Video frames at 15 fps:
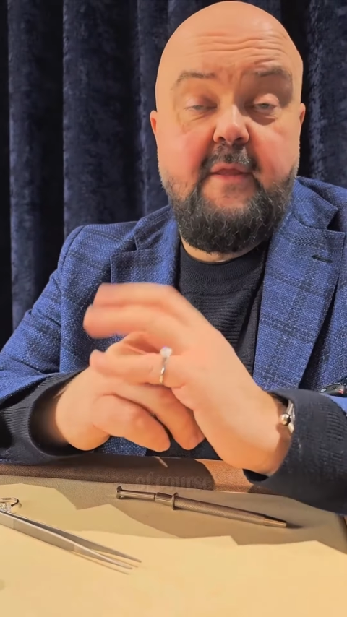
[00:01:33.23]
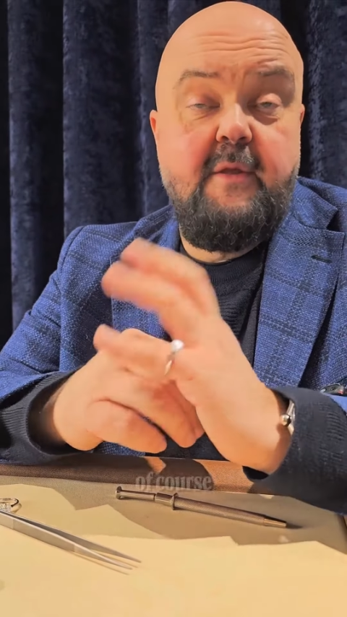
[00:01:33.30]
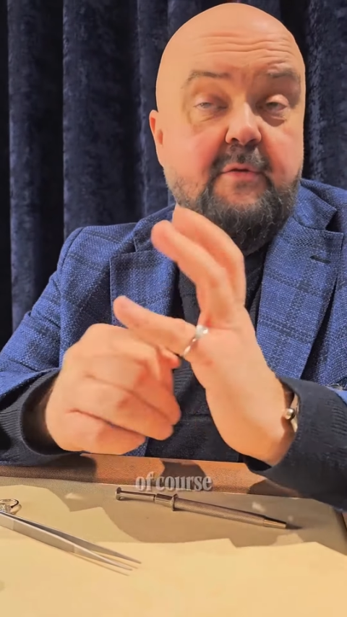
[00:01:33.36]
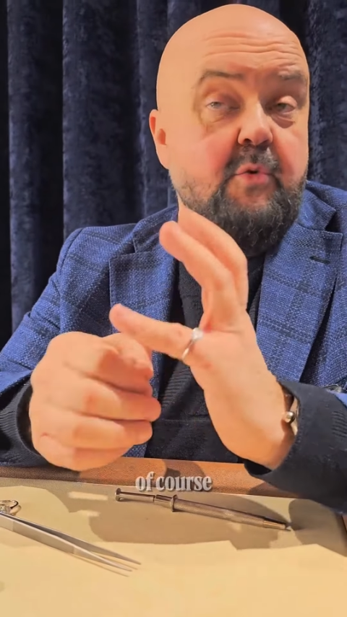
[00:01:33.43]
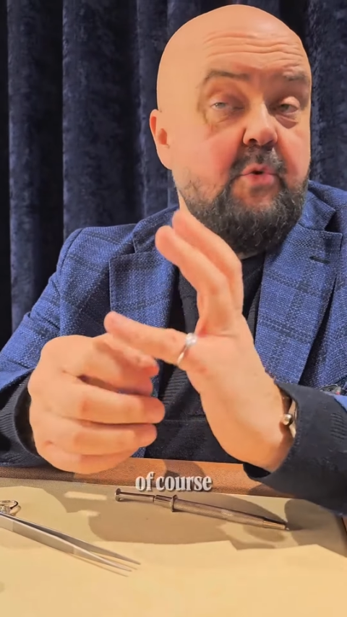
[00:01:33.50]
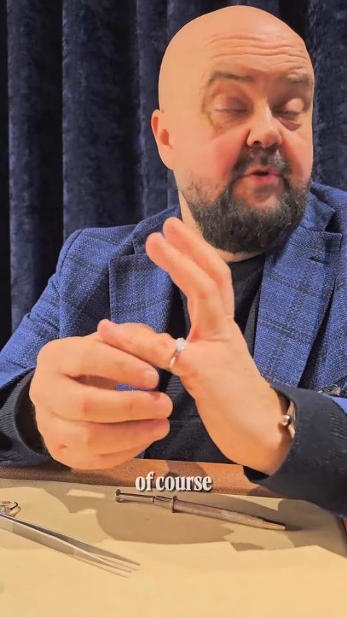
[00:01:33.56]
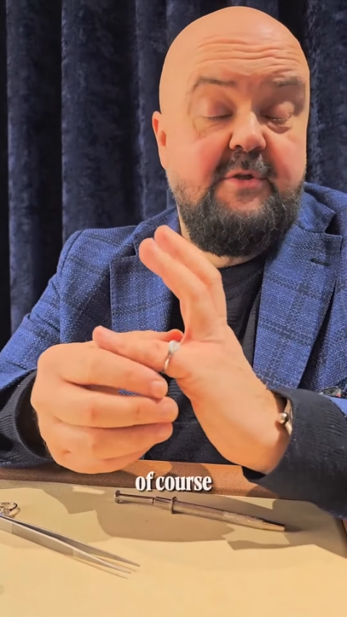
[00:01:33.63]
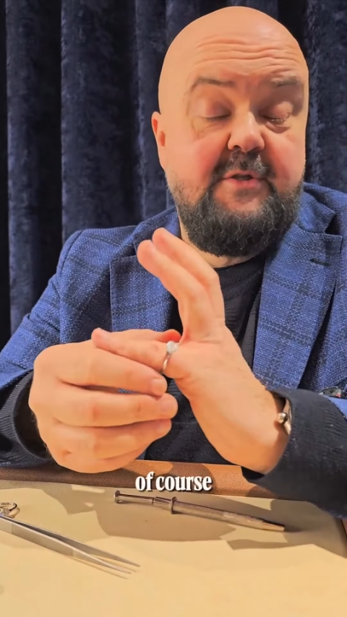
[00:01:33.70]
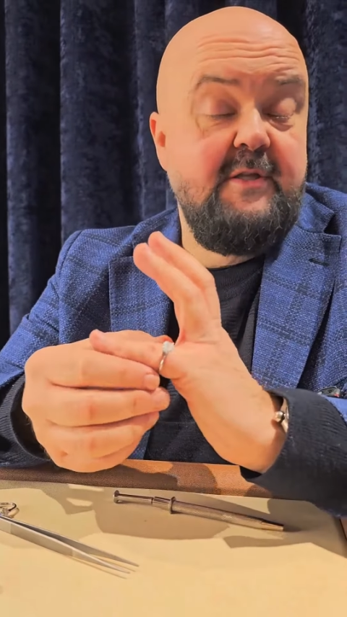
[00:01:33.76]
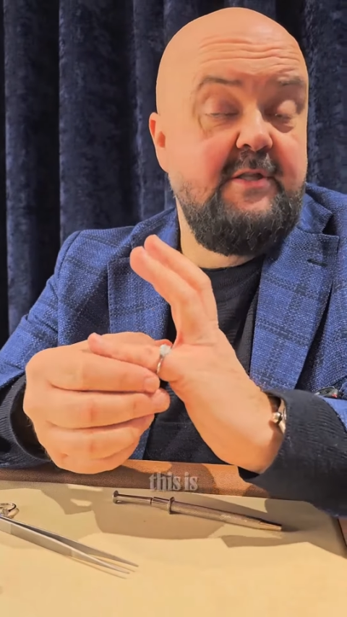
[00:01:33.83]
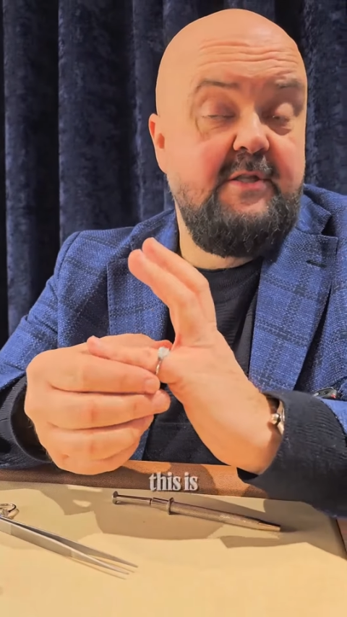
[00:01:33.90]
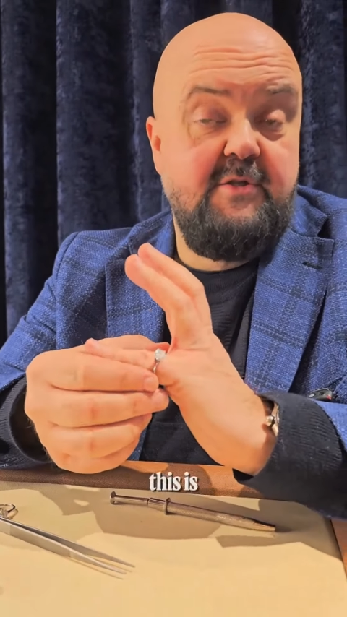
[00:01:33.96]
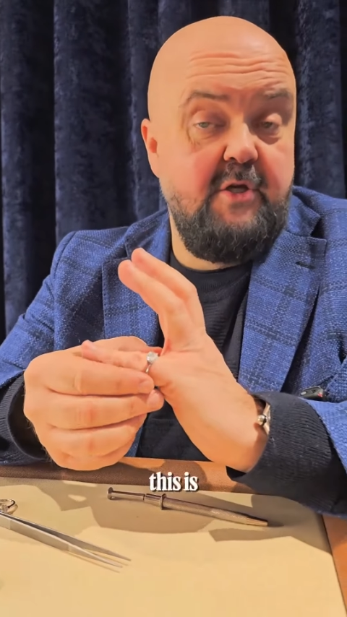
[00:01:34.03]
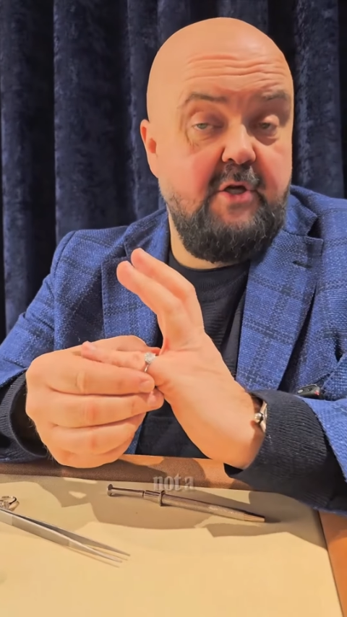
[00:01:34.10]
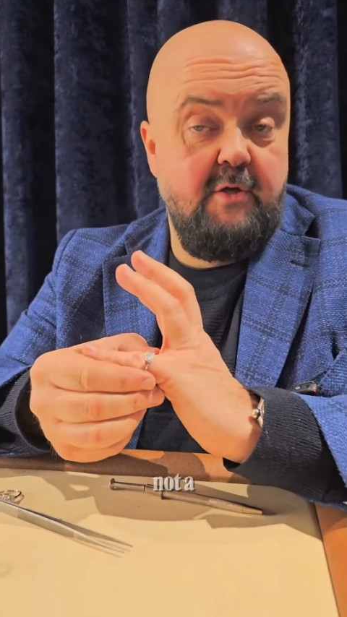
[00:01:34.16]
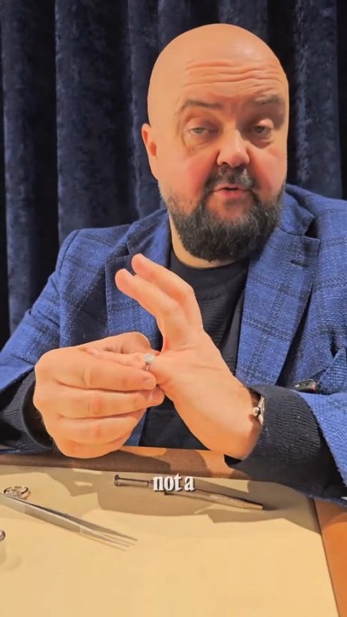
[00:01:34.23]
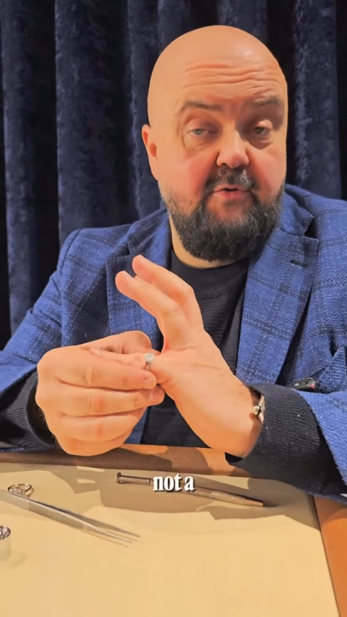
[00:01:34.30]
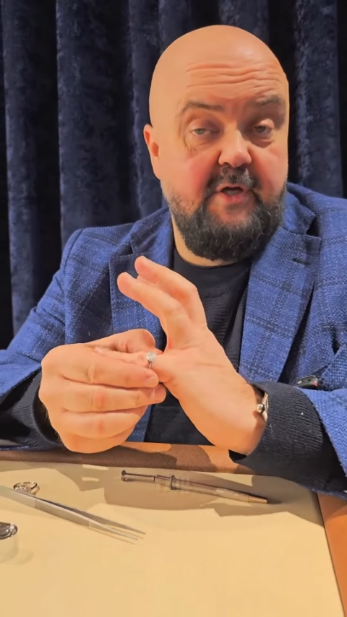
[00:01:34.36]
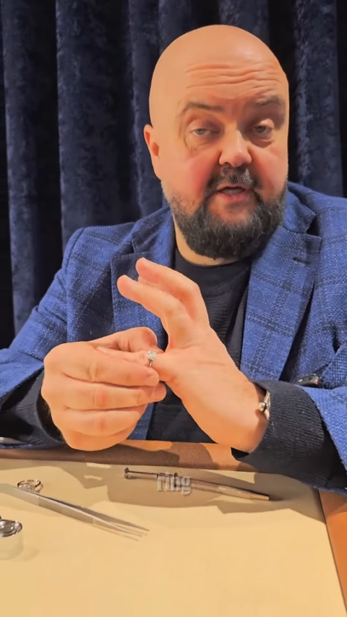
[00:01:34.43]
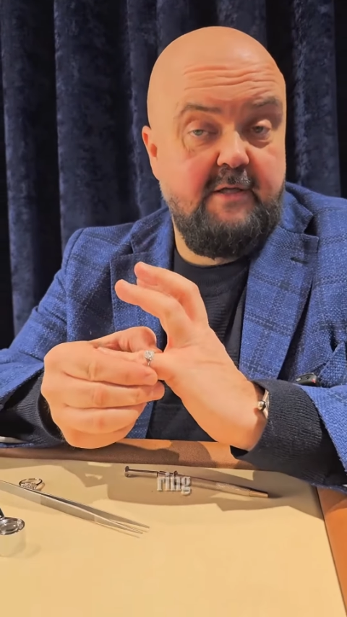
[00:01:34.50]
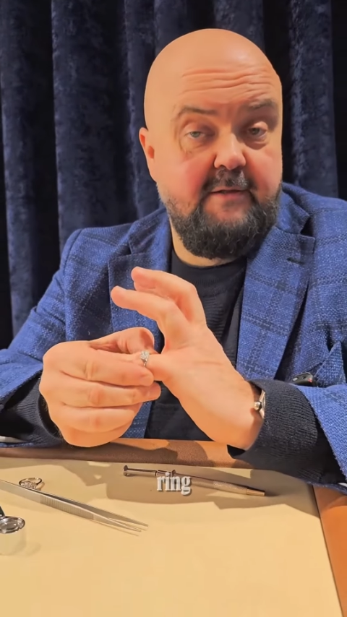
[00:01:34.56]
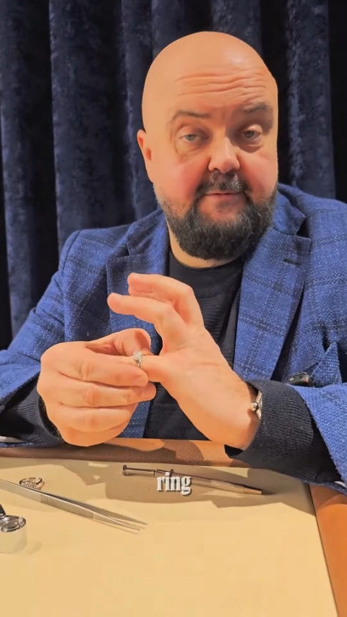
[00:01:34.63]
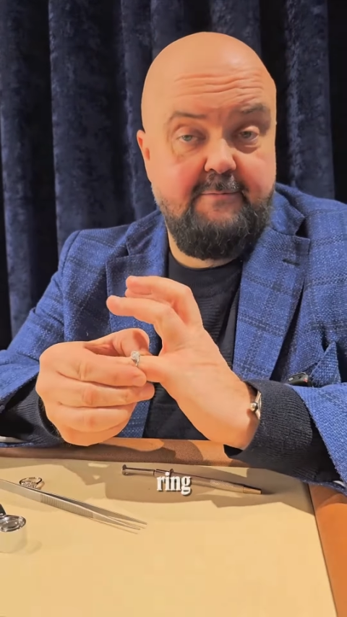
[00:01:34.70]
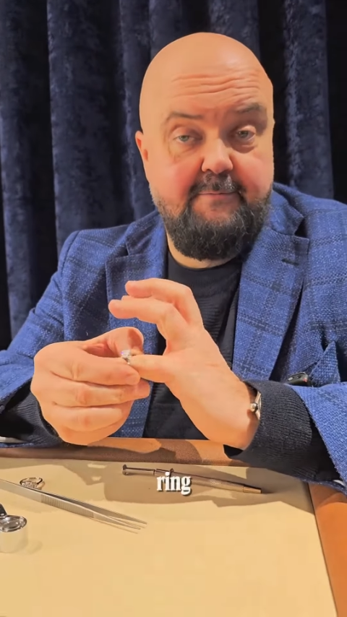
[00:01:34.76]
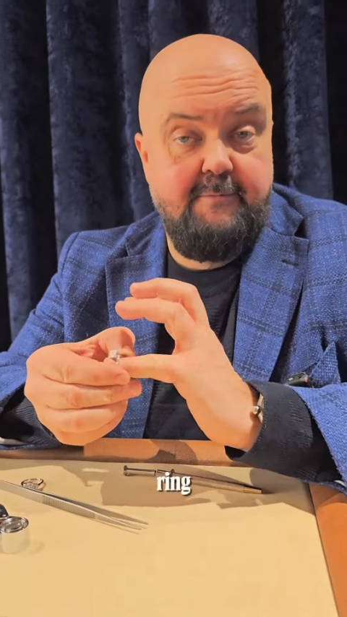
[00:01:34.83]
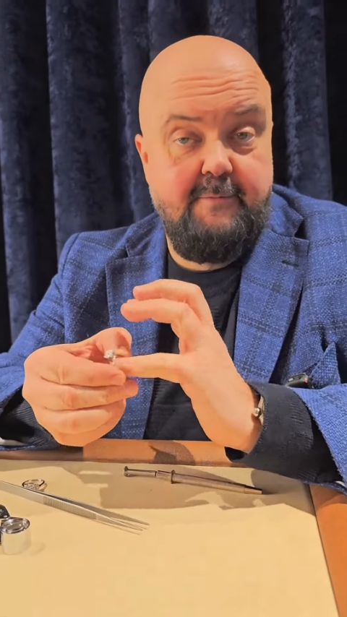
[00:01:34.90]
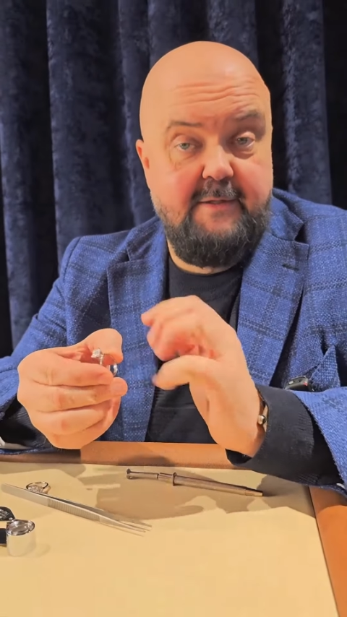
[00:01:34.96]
Of course, this is not a ring.